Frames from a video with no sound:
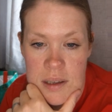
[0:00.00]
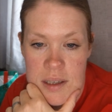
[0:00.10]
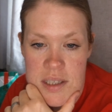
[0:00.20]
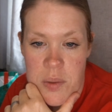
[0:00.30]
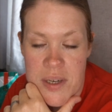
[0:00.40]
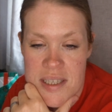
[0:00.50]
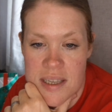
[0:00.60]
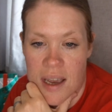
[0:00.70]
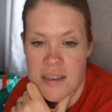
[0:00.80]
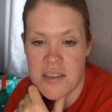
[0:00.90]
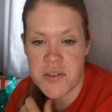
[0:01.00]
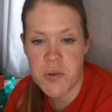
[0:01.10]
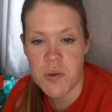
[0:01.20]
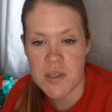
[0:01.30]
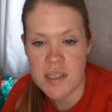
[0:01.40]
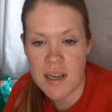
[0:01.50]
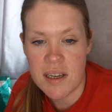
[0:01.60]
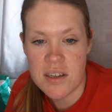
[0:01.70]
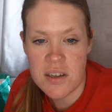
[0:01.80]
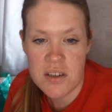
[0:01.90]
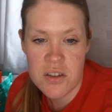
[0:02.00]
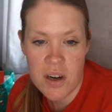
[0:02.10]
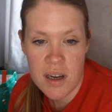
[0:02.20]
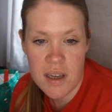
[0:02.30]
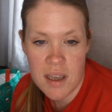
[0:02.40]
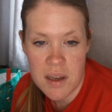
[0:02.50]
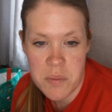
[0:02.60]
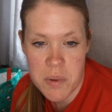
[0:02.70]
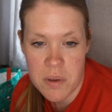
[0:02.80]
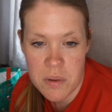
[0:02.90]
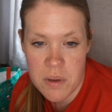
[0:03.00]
So many stands and talks, like, try and get a book.